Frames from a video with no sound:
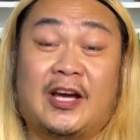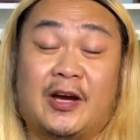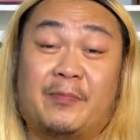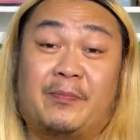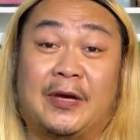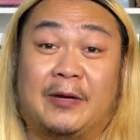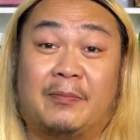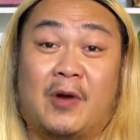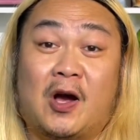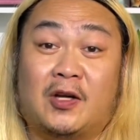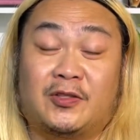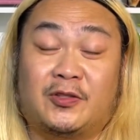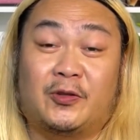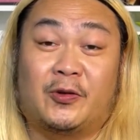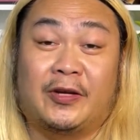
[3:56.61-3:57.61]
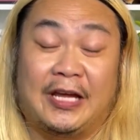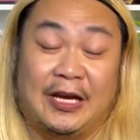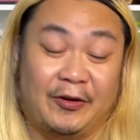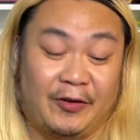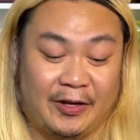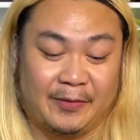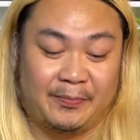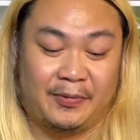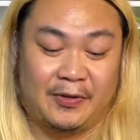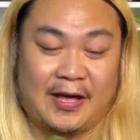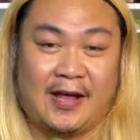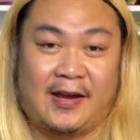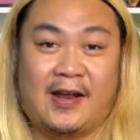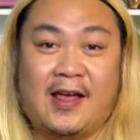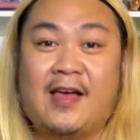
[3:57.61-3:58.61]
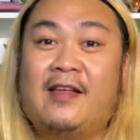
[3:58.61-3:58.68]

a big box store carrying a plant,